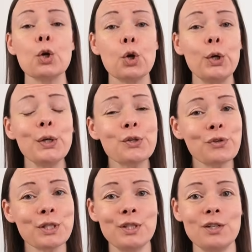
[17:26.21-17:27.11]
Good
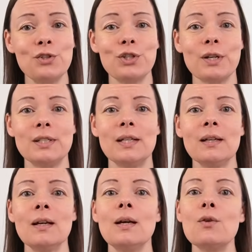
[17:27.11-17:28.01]
cross-stitch
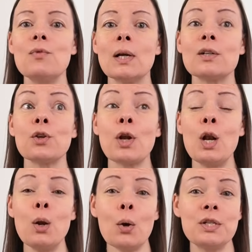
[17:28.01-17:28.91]
charting relies on a
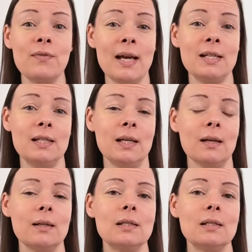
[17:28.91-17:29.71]
lot of editing